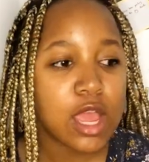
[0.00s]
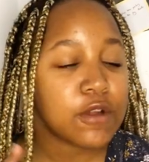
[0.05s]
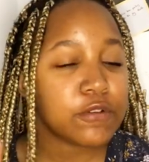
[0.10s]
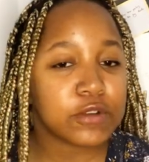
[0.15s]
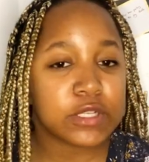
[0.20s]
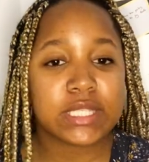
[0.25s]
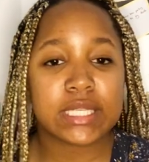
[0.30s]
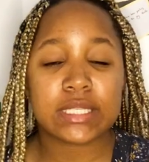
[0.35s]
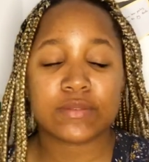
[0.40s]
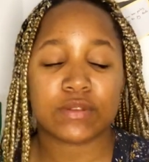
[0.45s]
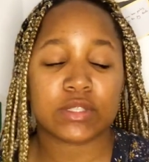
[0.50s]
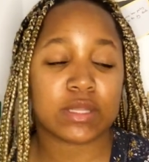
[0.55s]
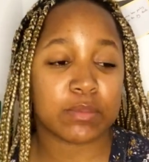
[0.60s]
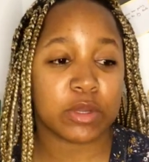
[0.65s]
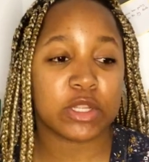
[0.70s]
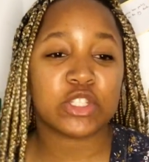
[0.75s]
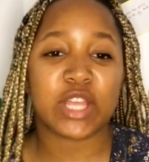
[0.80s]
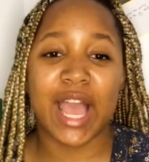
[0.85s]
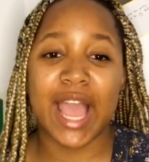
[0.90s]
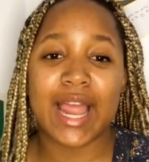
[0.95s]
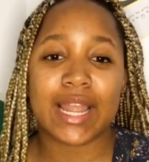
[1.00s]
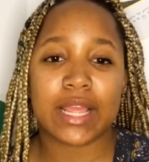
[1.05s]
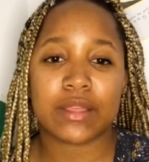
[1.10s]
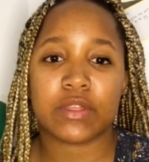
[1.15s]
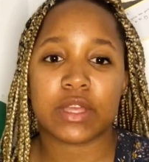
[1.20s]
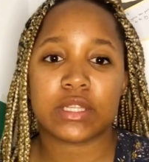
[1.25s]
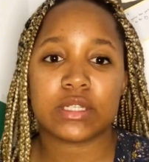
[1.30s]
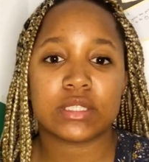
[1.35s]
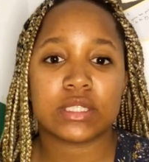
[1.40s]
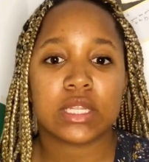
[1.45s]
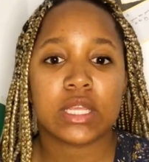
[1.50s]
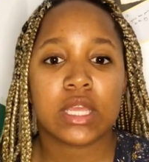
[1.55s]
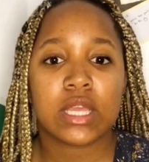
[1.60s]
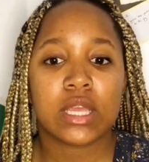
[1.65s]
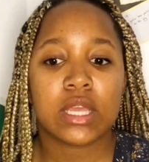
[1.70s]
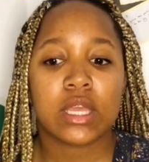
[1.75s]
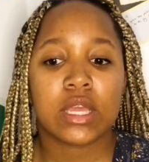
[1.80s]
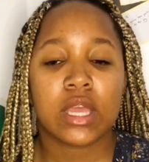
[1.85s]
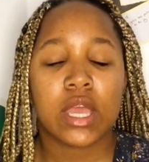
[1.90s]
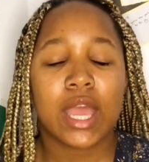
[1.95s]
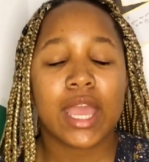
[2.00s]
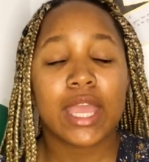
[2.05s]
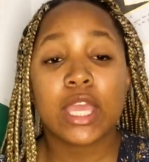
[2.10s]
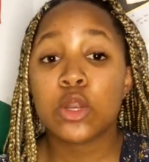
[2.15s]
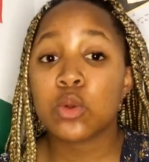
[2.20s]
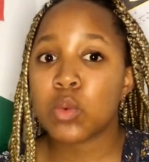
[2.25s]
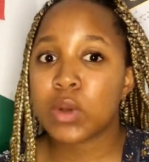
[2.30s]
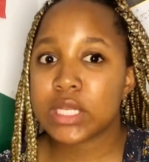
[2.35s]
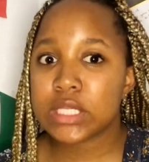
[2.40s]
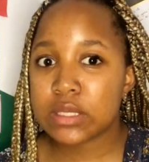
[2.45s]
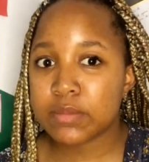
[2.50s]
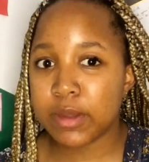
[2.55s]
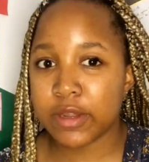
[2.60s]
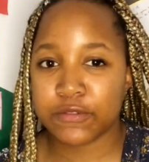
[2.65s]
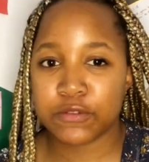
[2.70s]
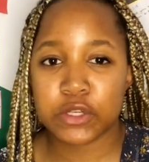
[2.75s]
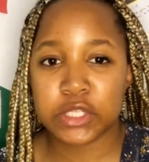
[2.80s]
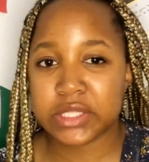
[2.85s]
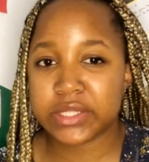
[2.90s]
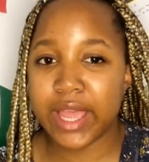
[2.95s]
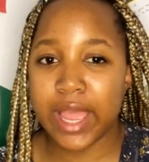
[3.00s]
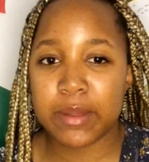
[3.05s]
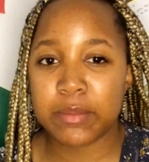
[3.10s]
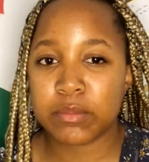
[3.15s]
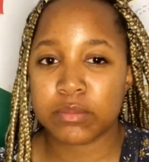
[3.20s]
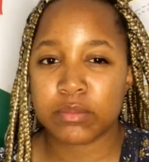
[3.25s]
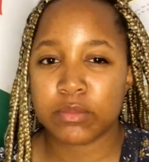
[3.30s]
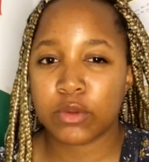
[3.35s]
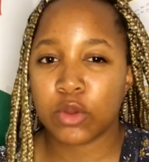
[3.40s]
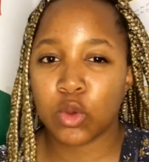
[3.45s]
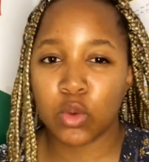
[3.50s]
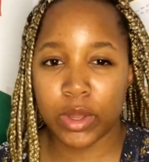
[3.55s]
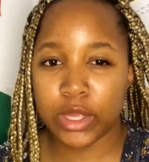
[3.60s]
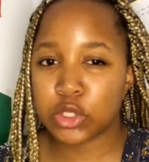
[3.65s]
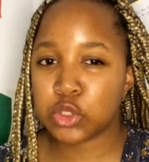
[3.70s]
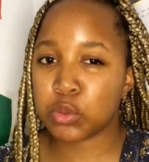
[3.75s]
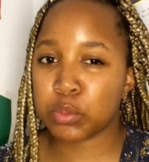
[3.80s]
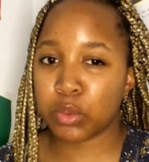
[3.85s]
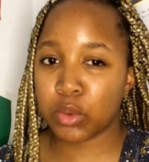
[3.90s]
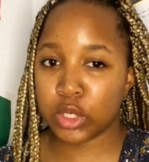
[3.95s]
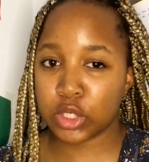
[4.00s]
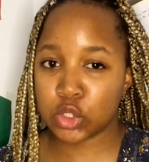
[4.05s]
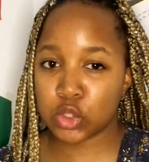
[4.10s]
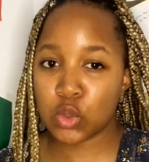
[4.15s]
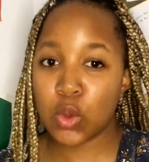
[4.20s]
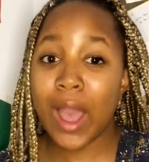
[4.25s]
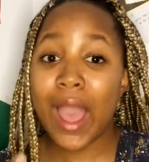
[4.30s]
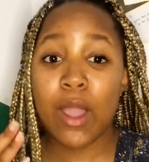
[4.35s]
First things first, I'm going to highlight that it wasn't my first time going to boarding school.